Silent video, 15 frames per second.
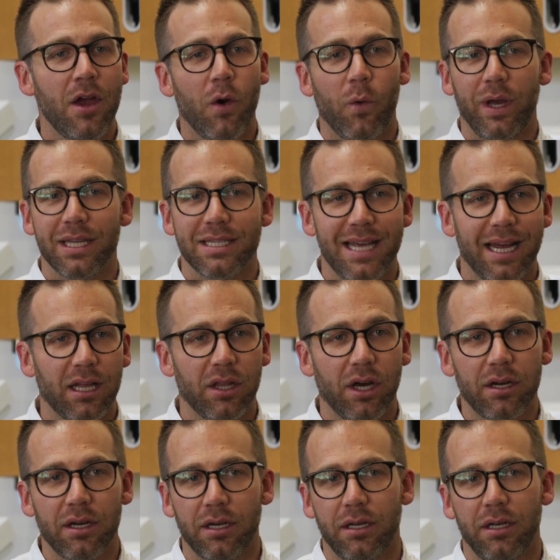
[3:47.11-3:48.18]
We can take a
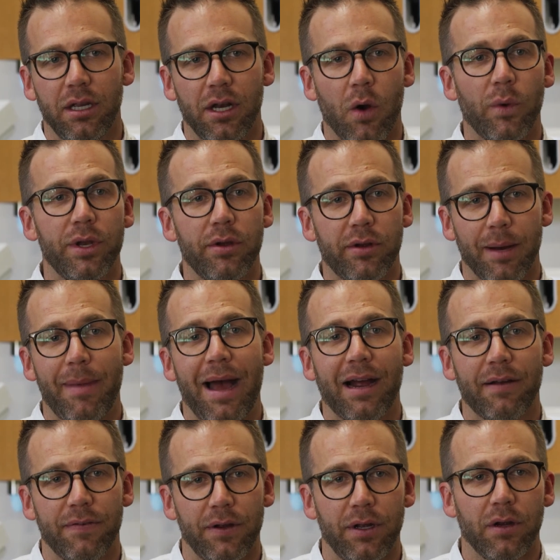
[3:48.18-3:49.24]
look, when you come back
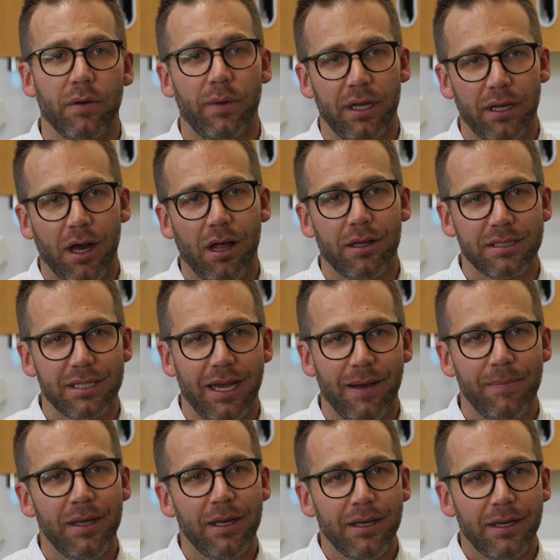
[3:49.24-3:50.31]
for your recall
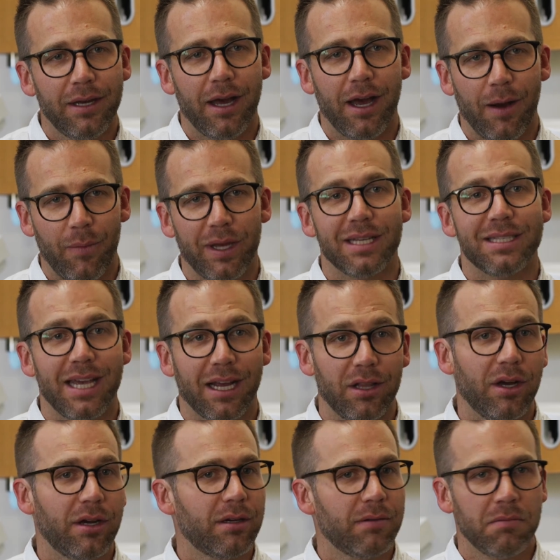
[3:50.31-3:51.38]
exam, we can take a
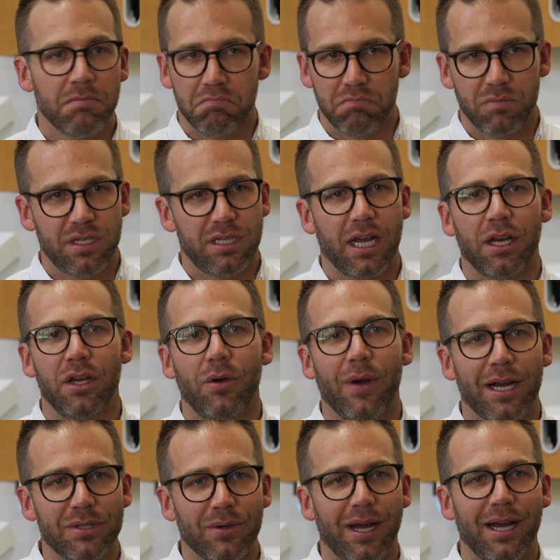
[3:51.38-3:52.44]
look, take a new
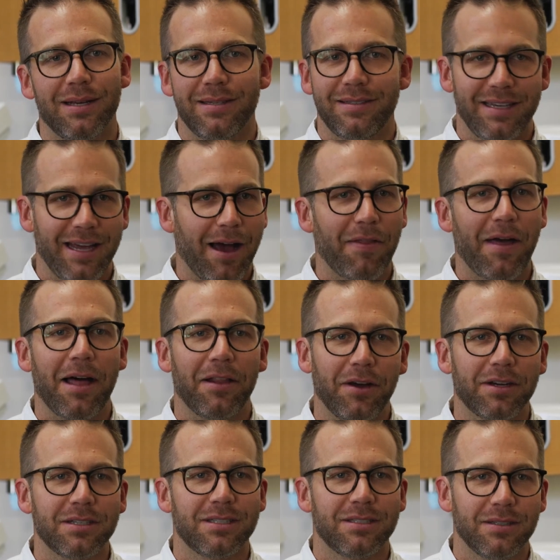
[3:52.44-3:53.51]
x-ray, see how that
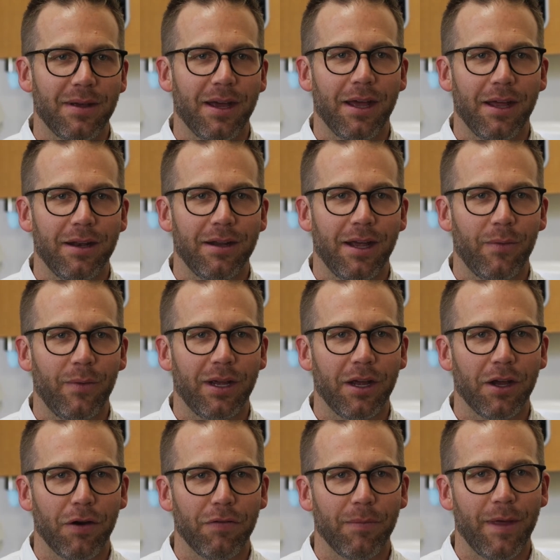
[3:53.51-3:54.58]
looks, and we can
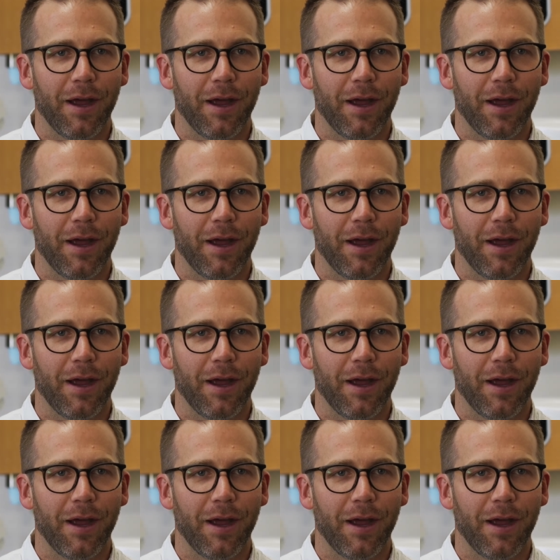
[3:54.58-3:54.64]
go from